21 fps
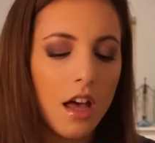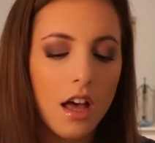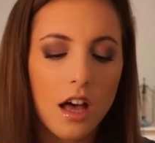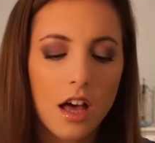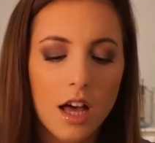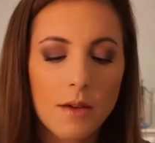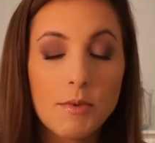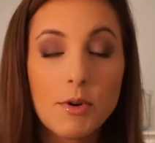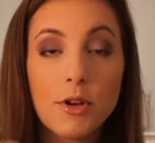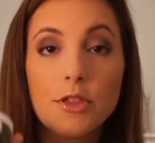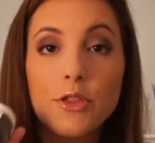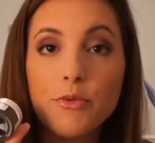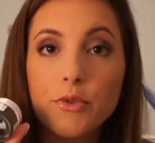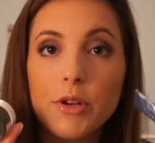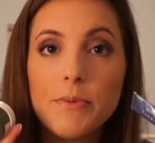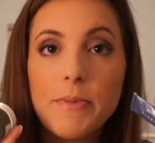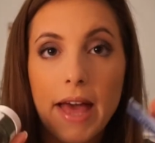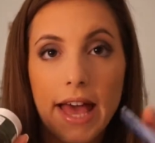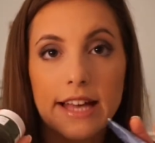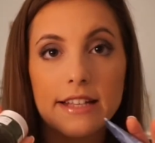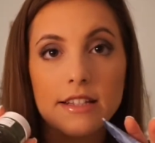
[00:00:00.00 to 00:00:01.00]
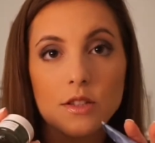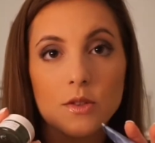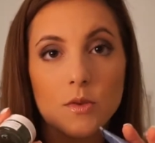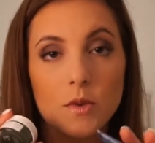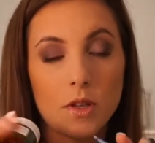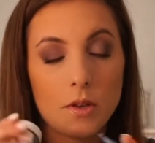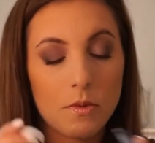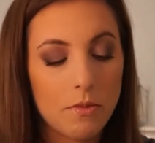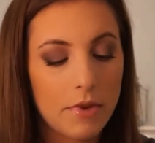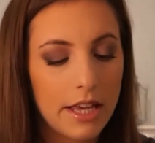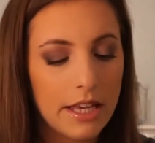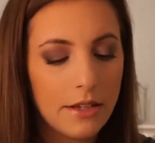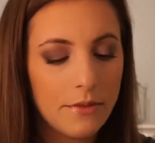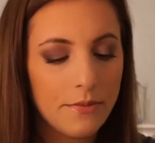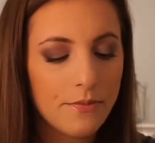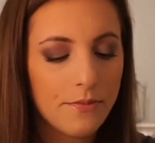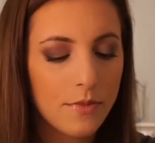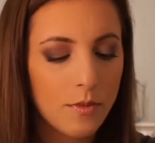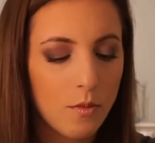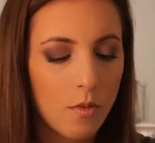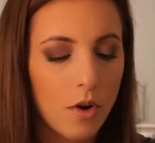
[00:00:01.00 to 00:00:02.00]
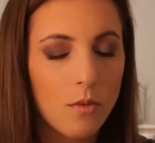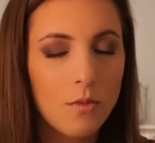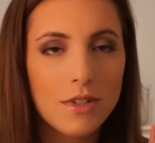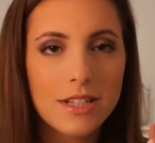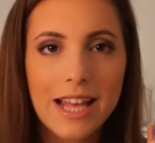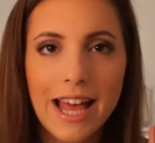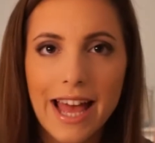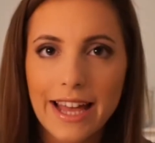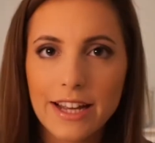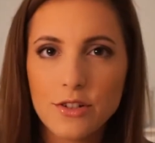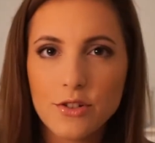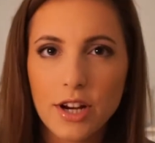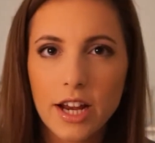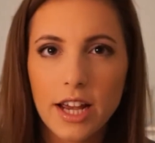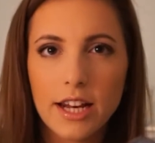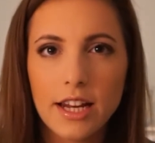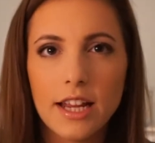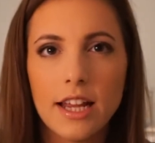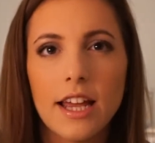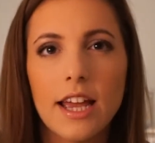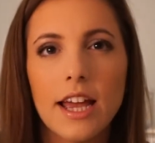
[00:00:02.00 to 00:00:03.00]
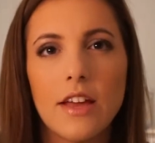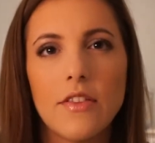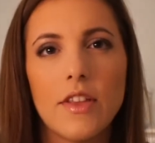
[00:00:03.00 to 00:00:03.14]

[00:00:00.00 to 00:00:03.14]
I brought 3 masks with me. One was hydrating,